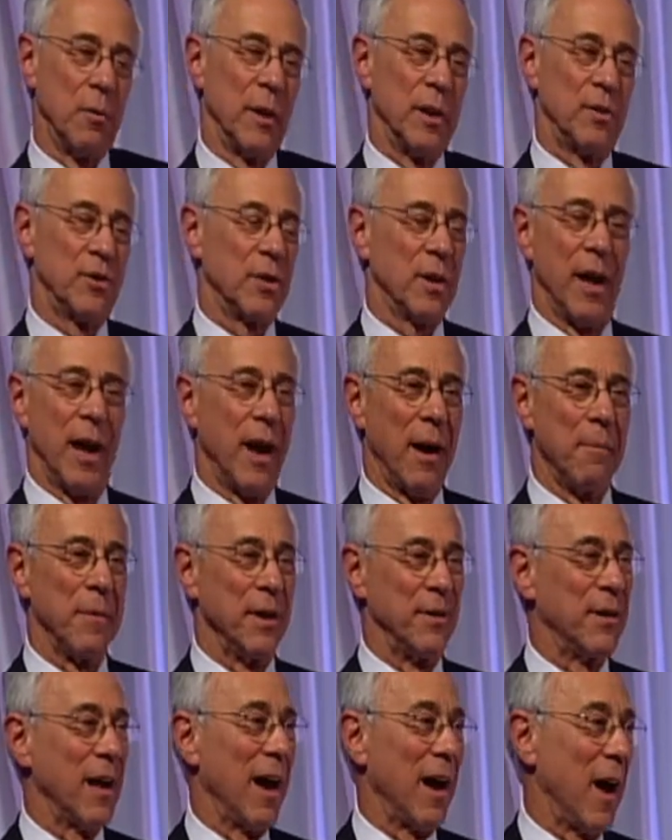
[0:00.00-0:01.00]
Which, I
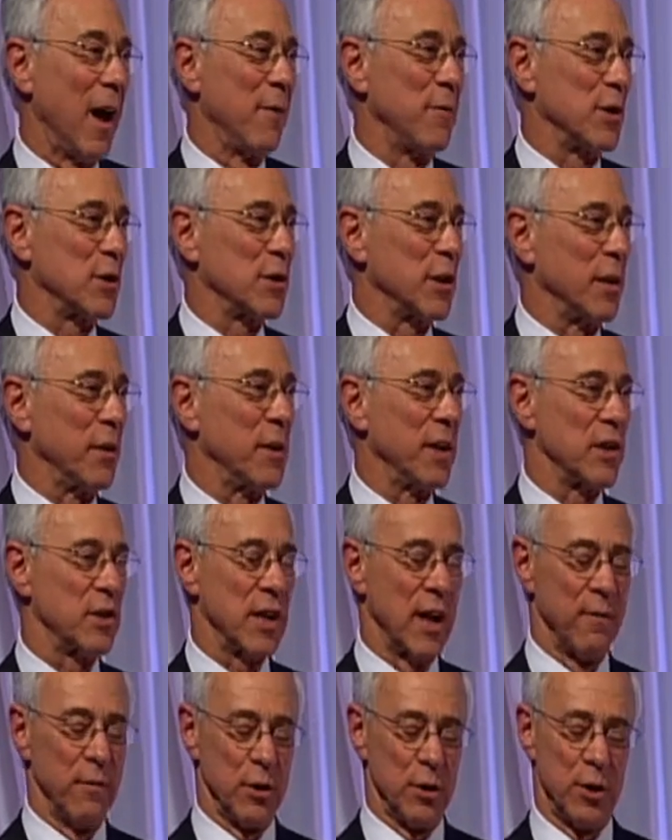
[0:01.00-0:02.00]
mean, obviously
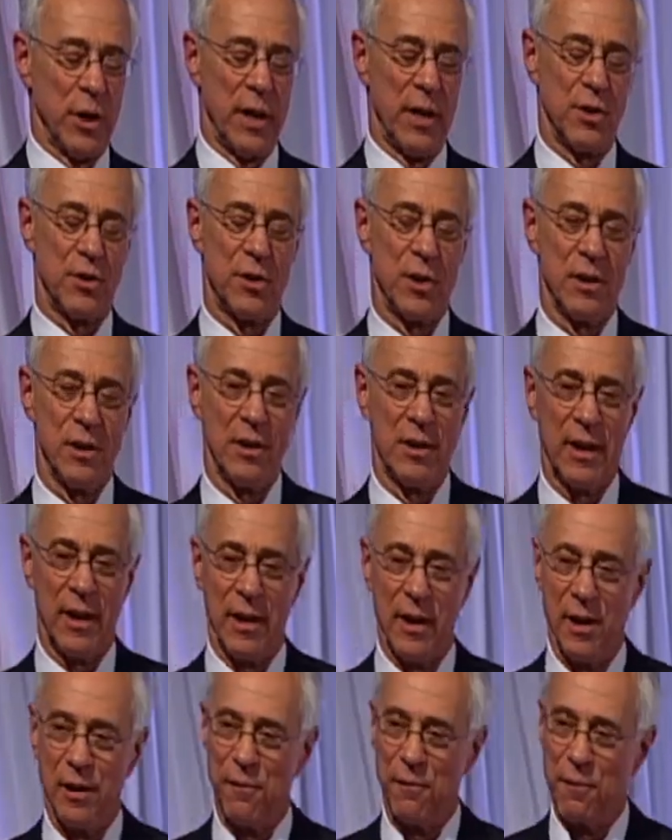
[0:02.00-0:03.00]
things haven't changed
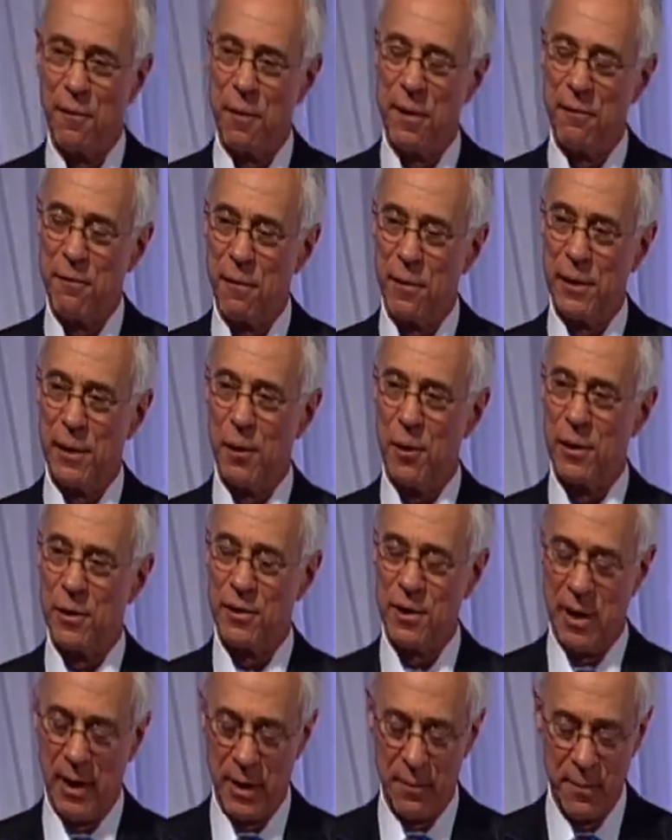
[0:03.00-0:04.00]
in a very, very
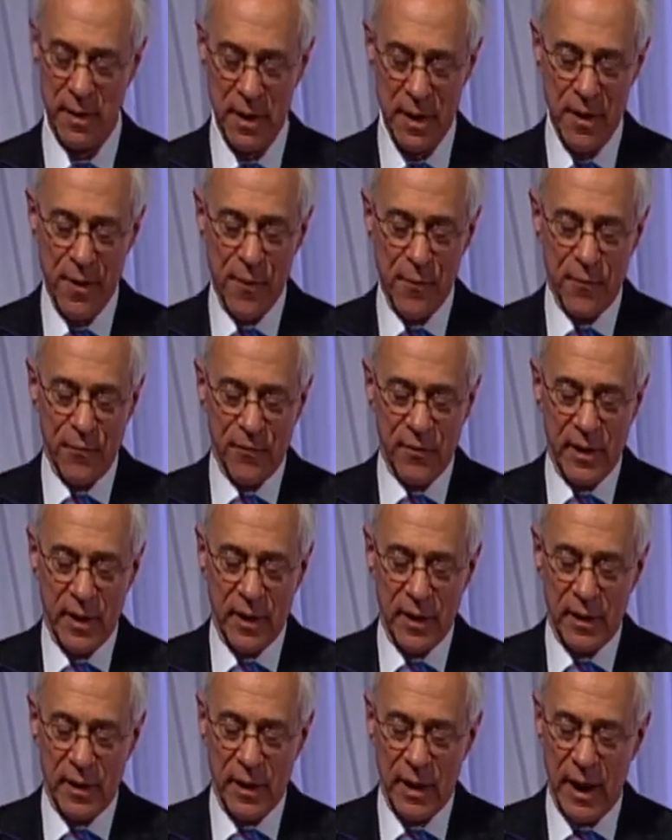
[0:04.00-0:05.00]
long time.
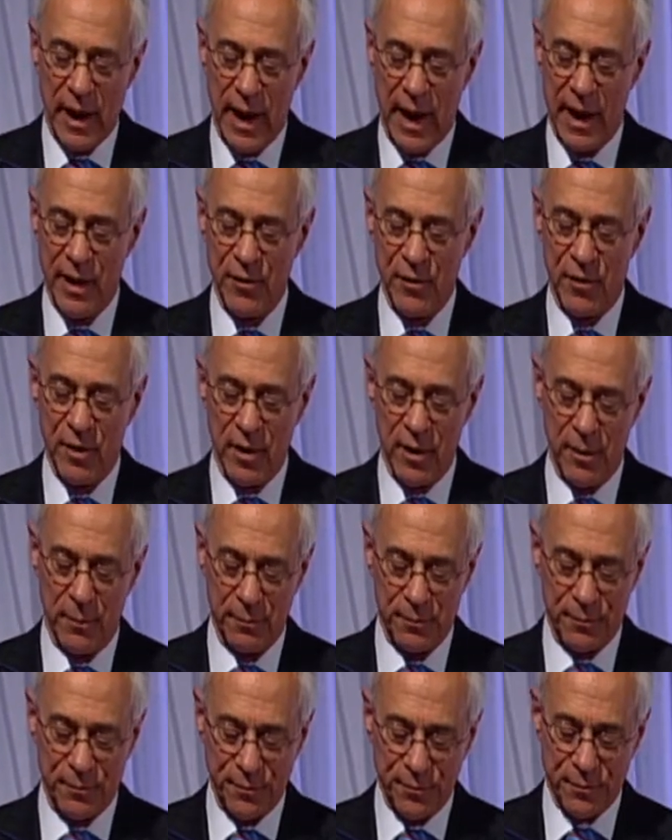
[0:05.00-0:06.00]
And
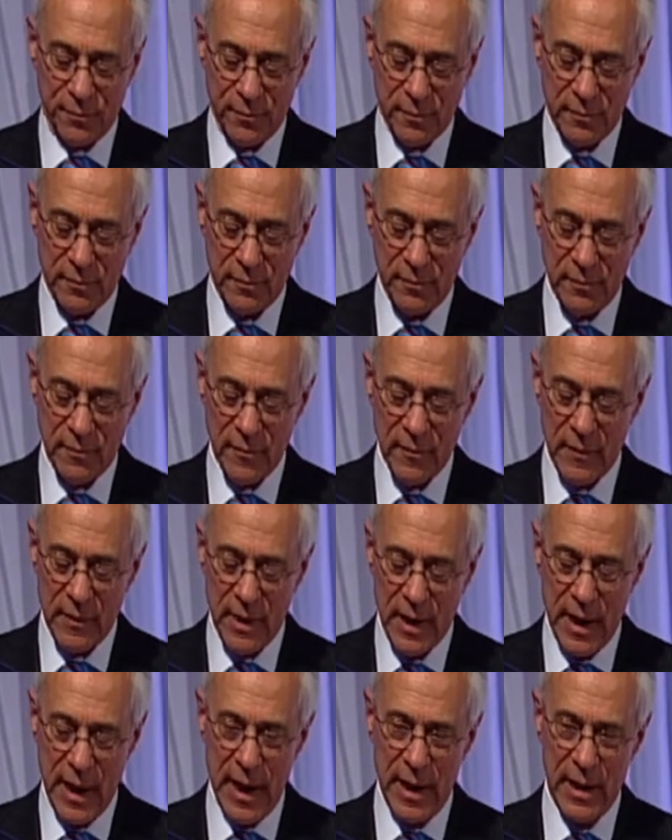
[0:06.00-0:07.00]

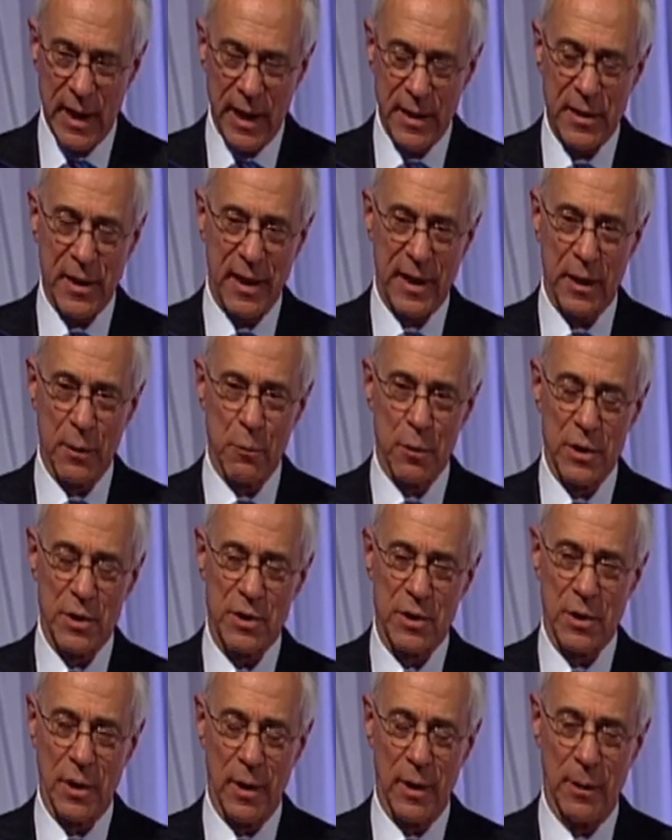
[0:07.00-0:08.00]
I think it
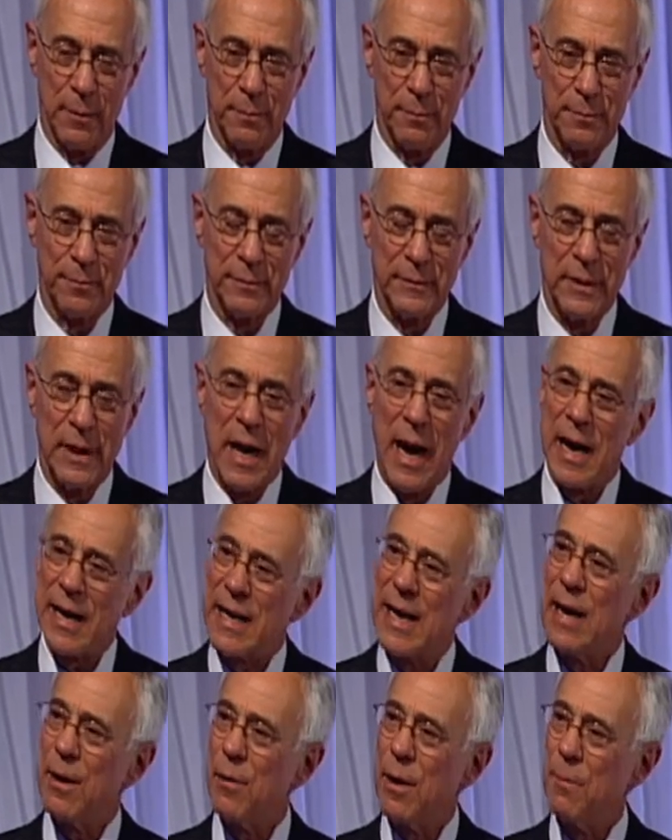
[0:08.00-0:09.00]
was,
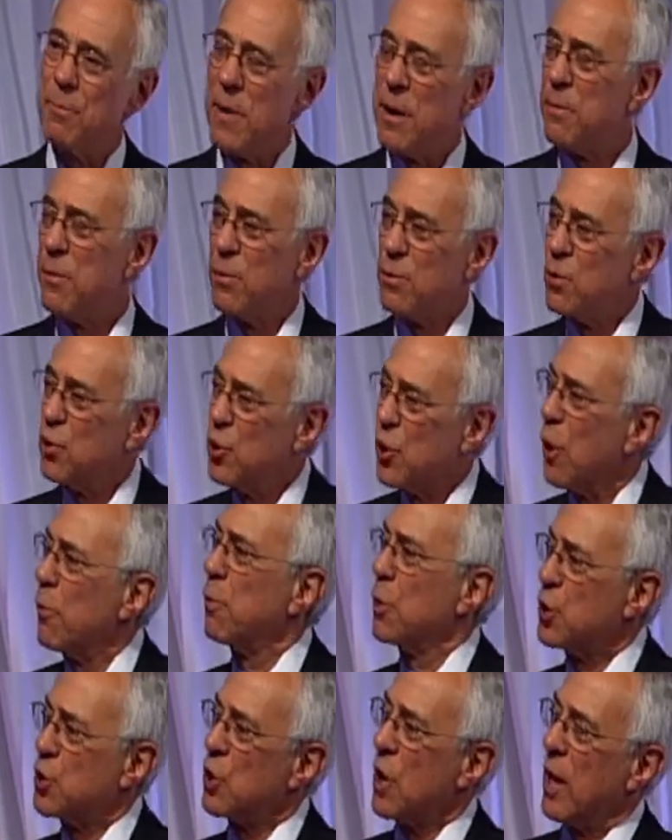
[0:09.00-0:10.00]
maybe it was
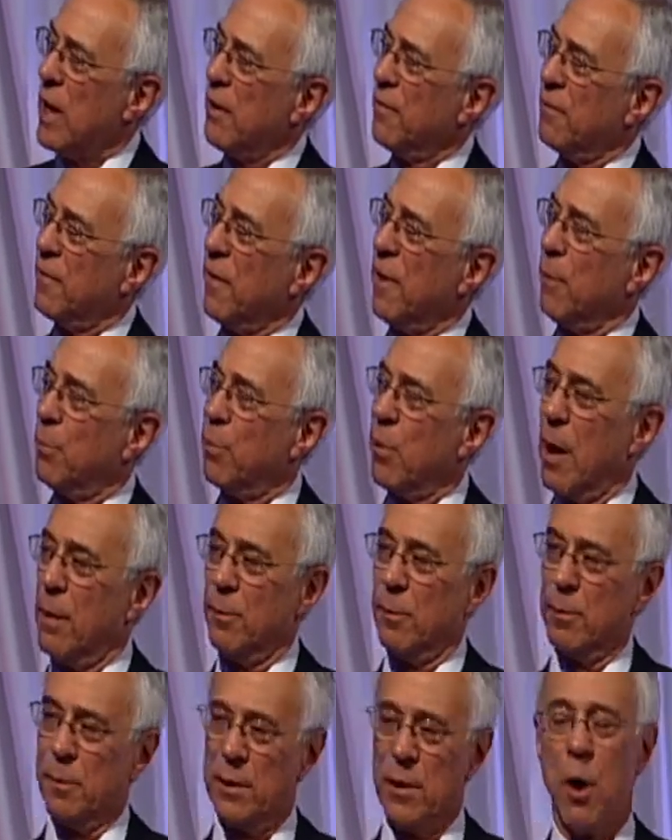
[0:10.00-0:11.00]
Jerry Seinfeld
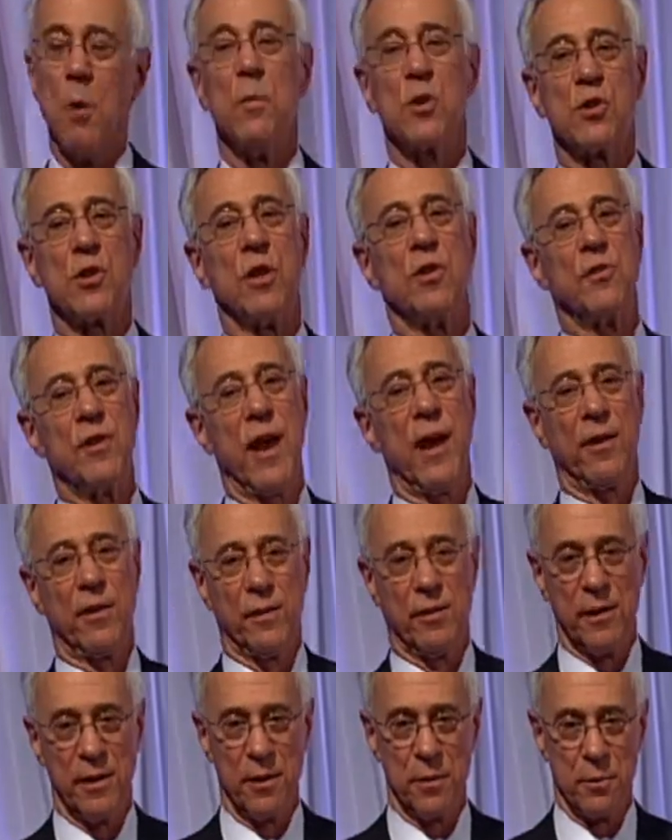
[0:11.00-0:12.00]
probably, almost
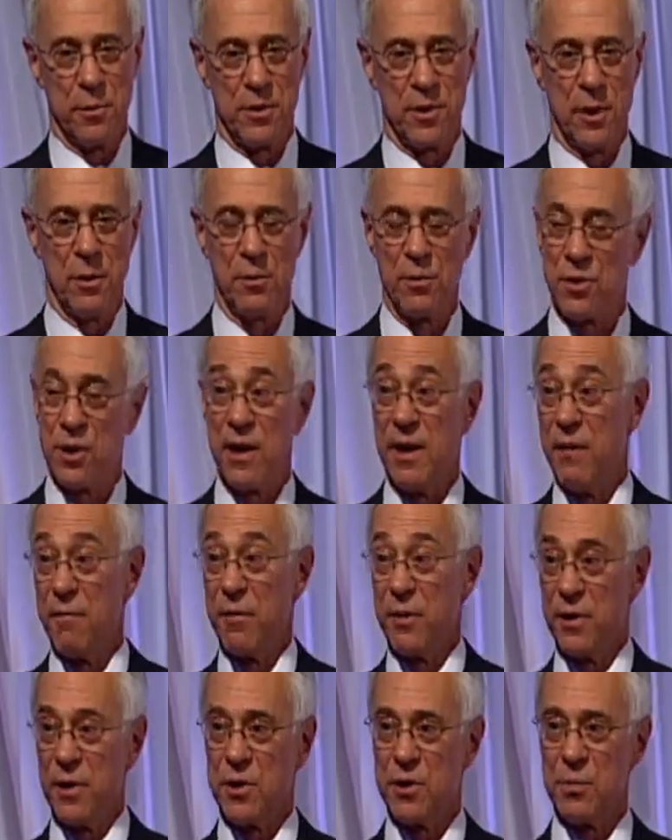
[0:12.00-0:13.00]
undoubtedly, who said
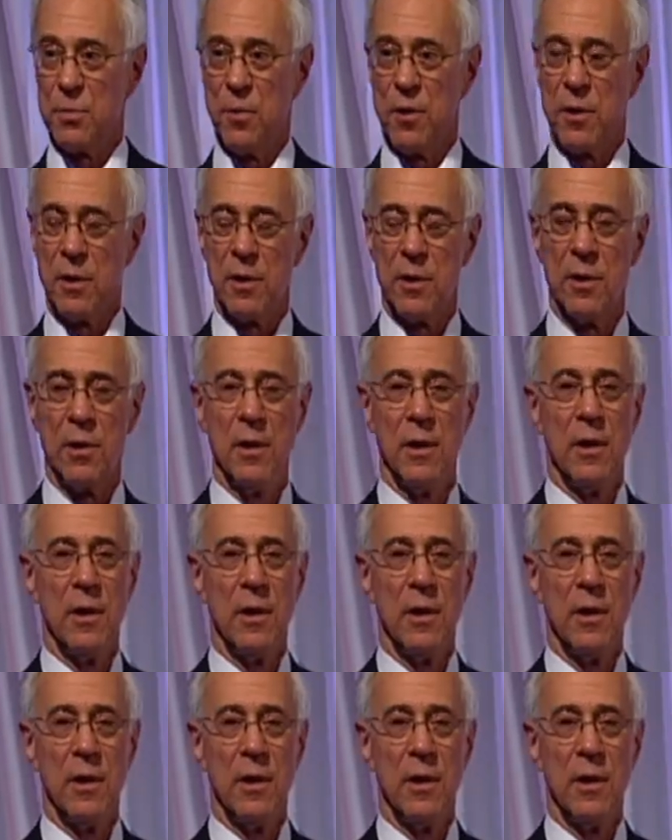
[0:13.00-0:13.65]
everything smart,